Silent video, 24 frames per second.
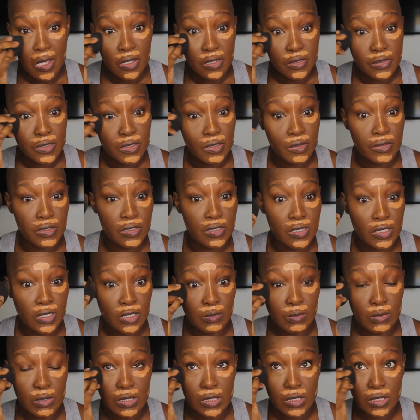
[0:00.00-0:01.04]
So the
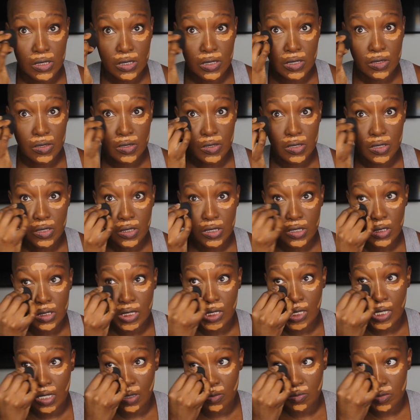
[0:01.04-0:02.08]
serum concealer, she
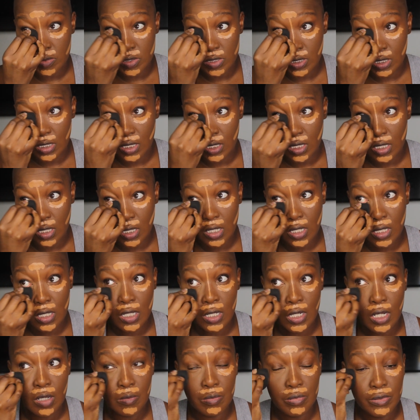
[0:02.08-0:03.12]
comes
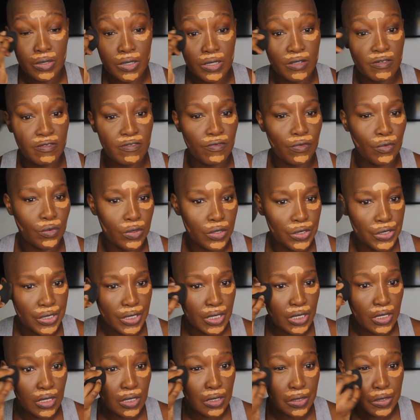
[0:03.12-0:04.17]
in, I believe, 4
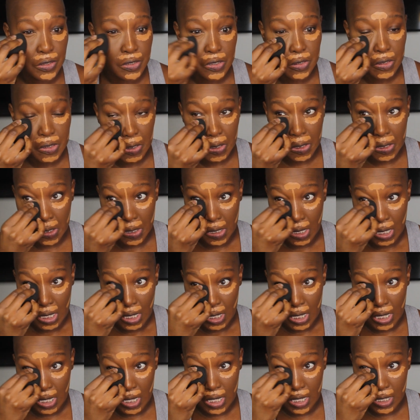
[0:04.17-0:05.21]
shades,
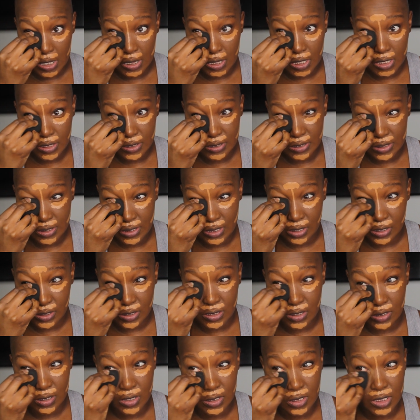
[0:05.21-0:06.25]
and this is
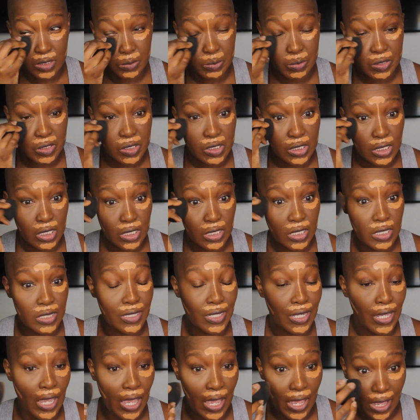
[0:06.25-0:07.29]
actually the deepest shade that
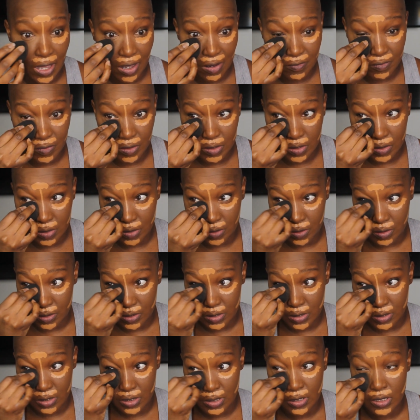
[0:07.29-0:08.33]
they have, the dark
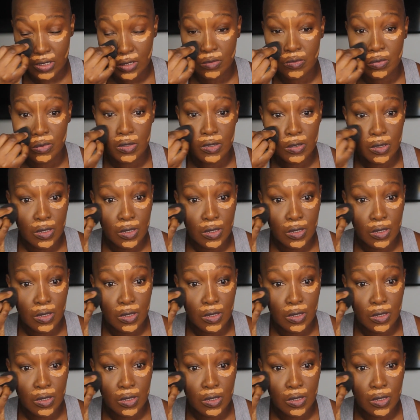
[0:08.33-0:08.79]
to deep.